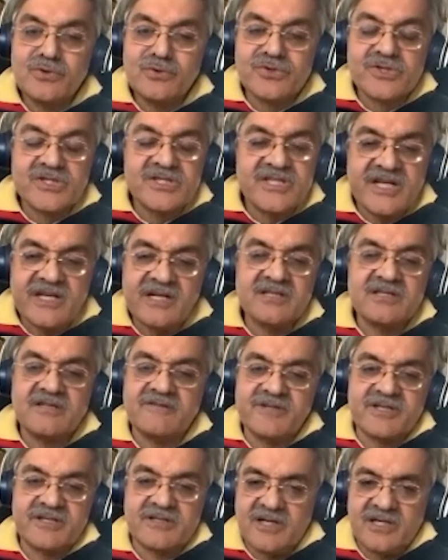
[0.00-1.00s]
to sink the
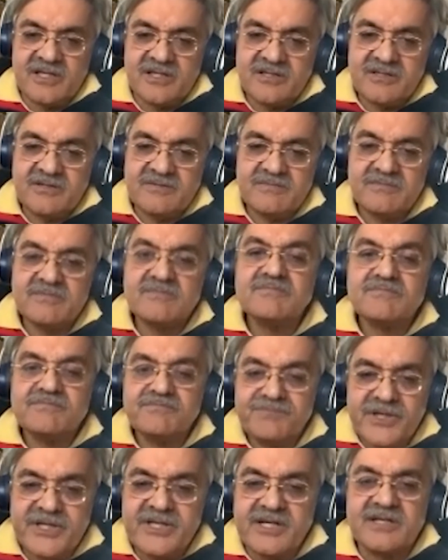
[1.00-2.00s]
Vikrant,
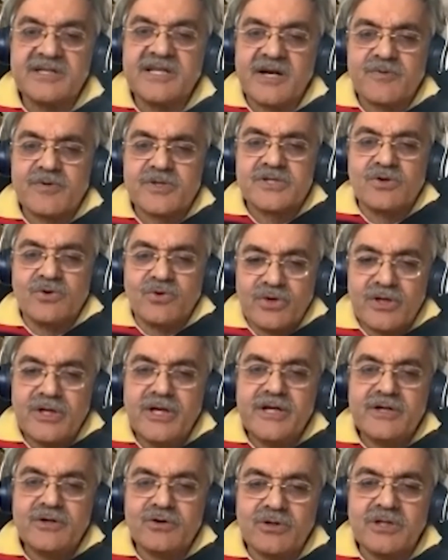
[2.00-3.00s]
period. That was the
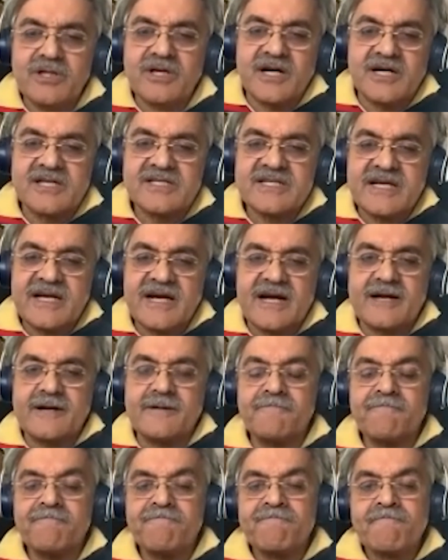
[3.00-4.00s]
only role the Ghazi had.
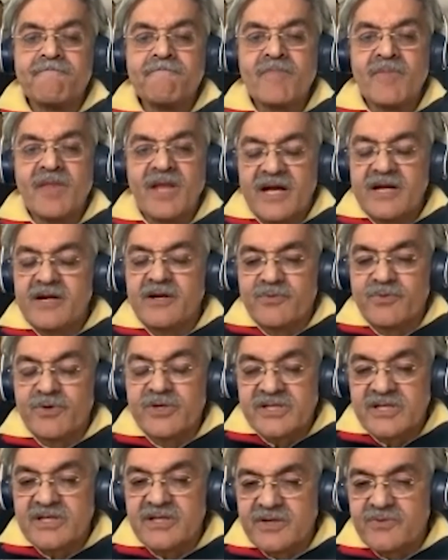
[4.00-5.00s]
And it
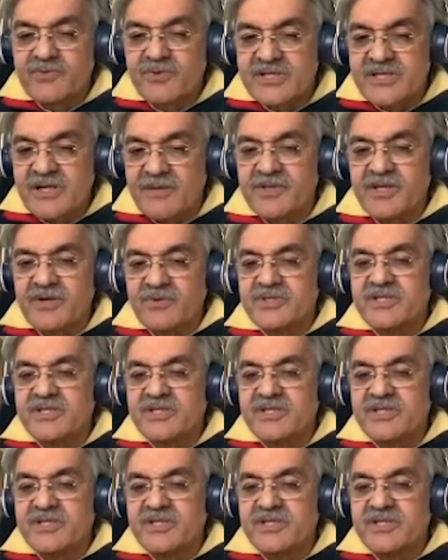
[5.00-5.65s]
was something